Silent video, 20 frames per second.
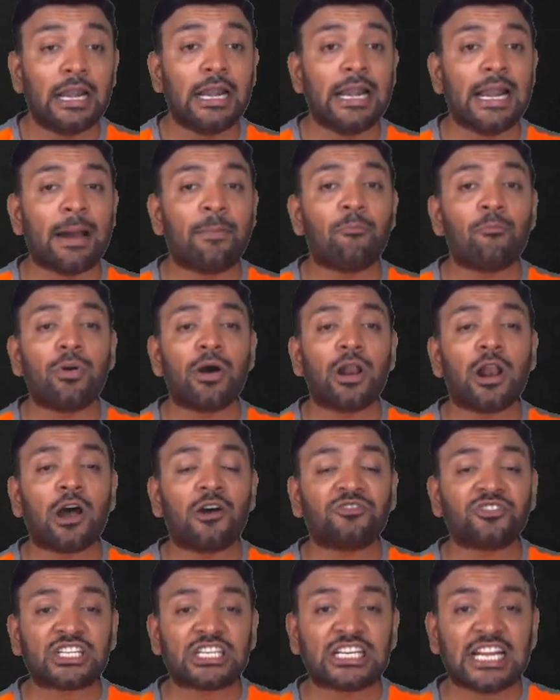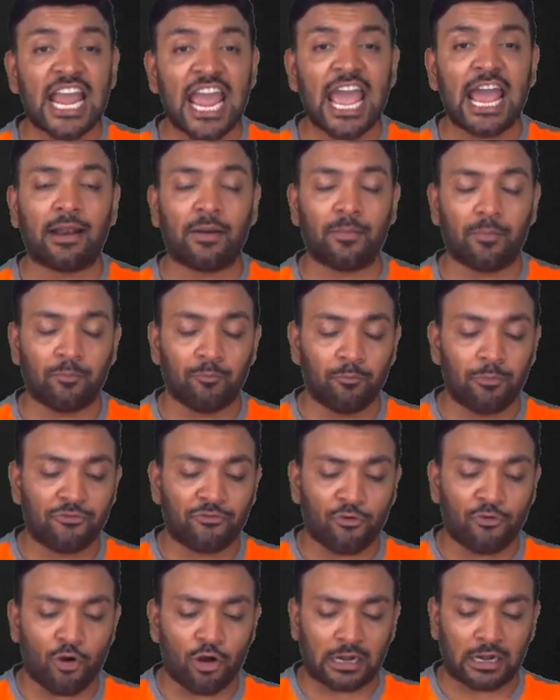Number of share
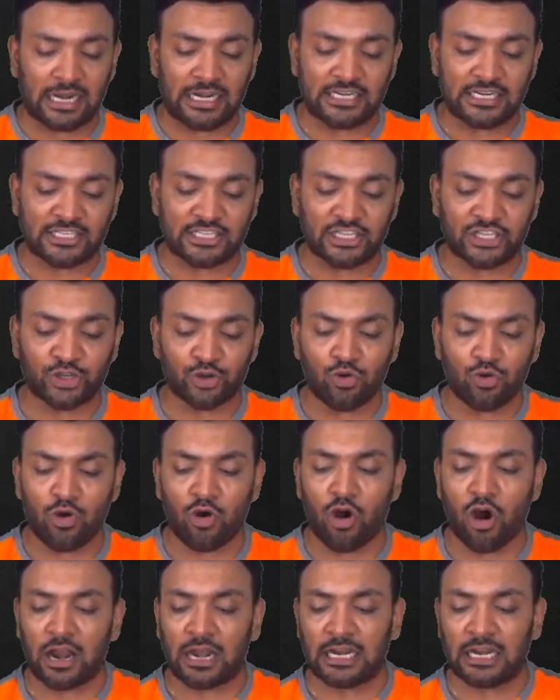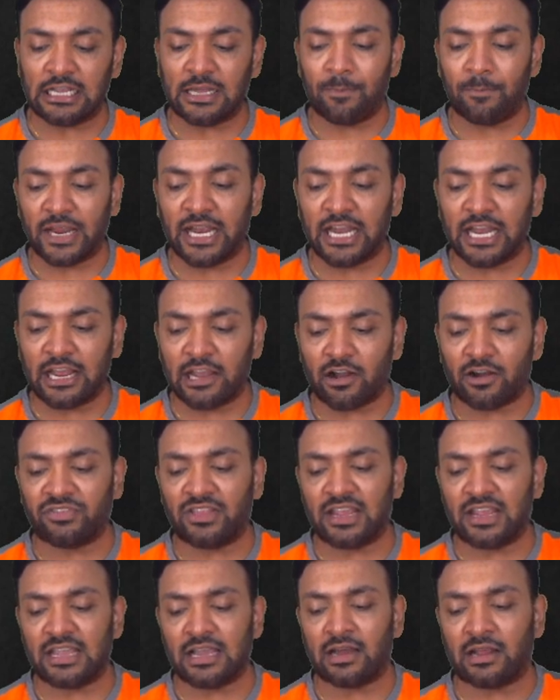before rights issue or at the beginning of
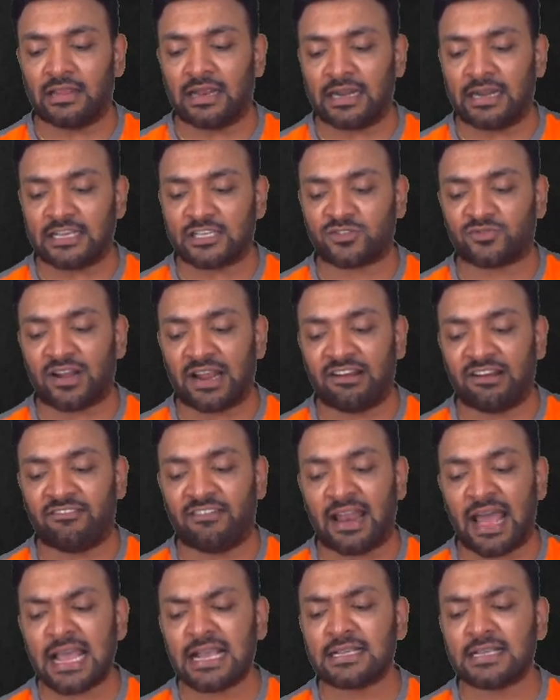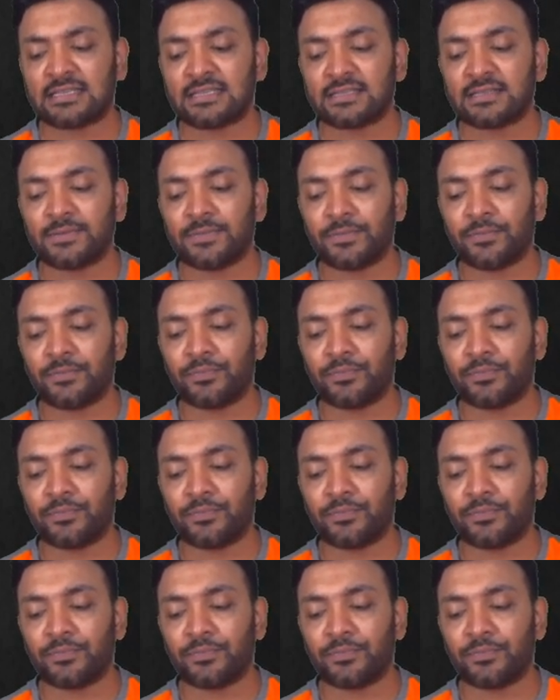the year, that is 5 lakhs.